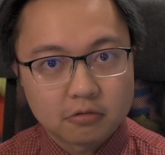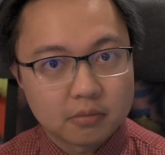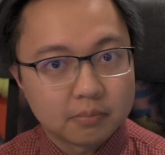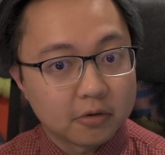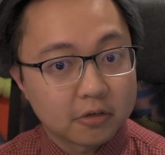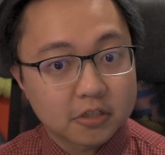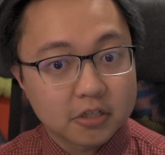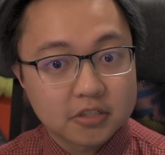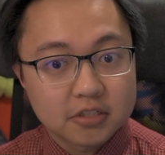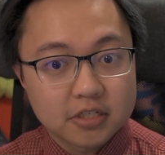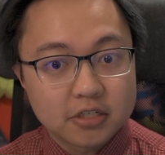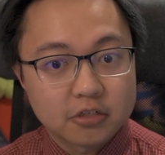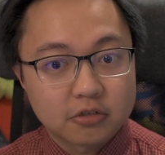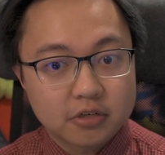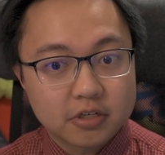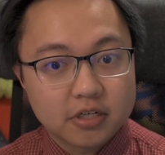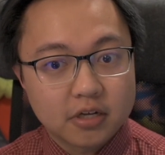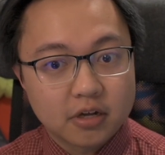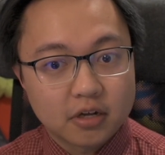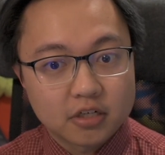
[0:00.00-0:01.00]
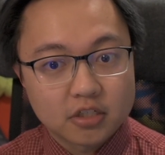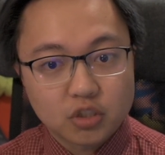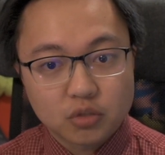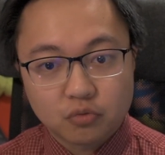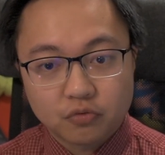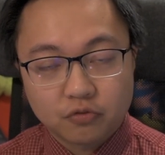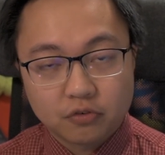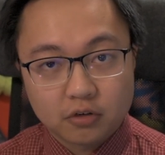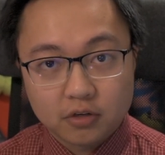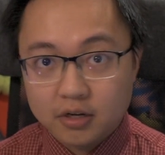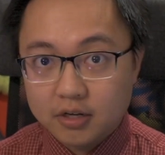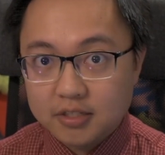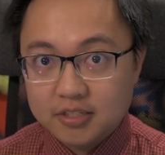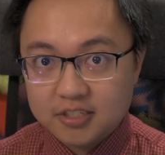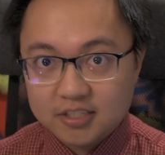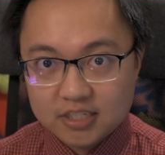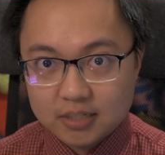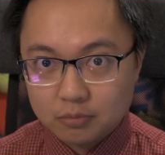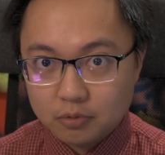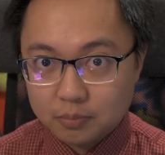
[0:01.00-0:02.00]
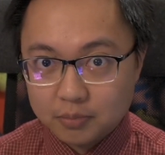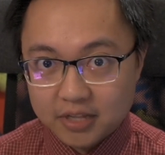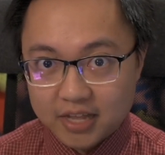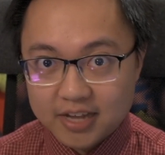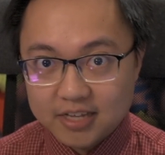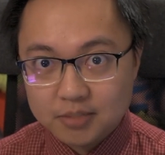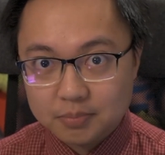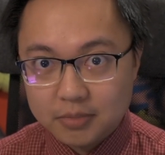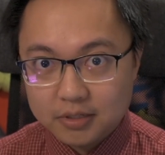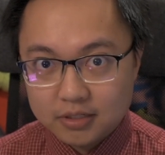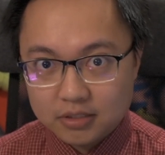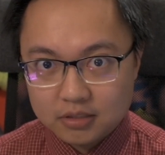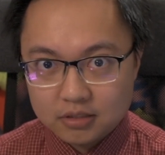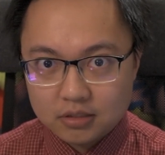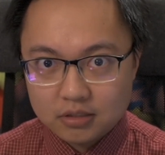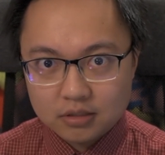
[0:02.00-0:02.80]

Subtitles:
emergency triage for unstable plasma?